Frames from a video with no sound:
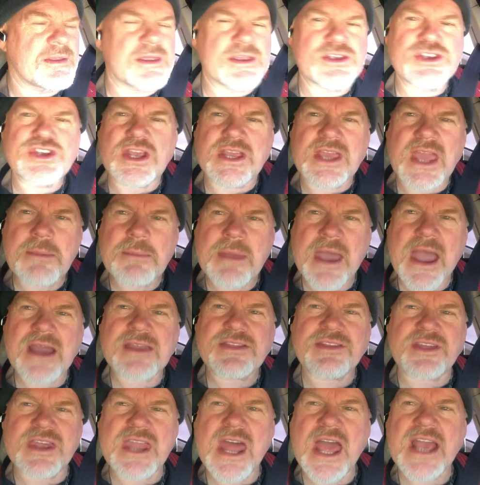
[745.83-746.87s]
she came back
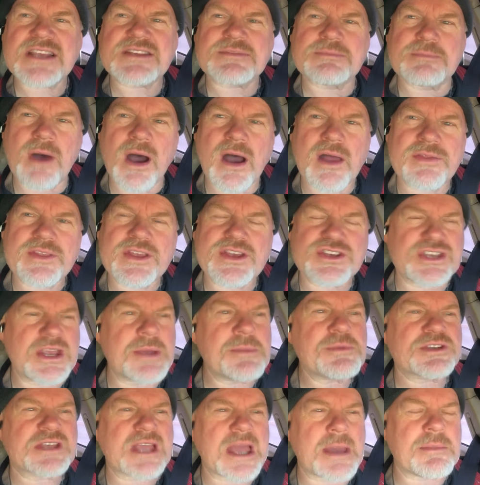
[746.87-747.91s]
the next month because she
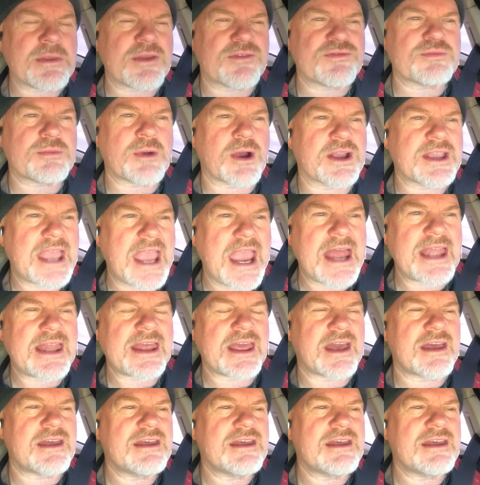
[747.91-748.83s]
was coming from Arcadia,